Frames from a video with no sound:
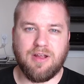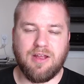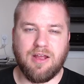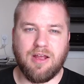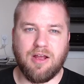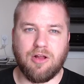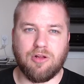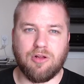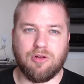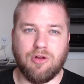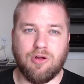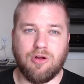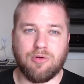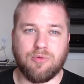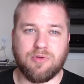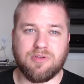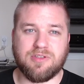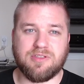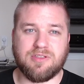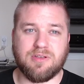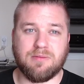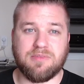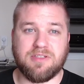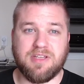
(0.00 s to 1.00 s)
along
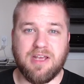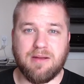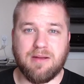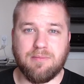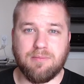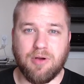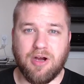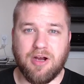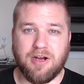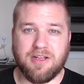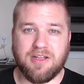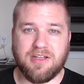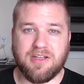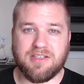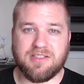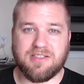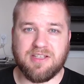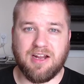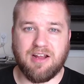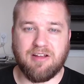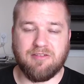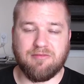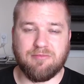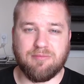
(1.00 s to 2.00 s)
with some dead bodies
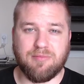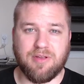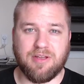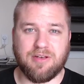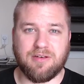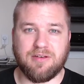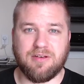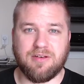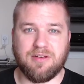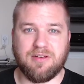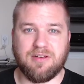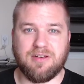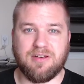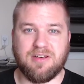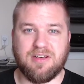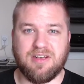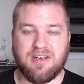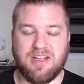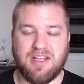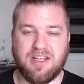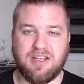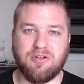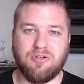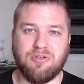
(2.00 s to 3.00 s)
that have been
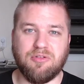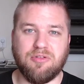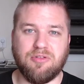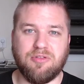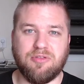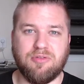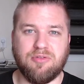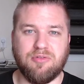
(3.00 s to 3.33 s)
nailed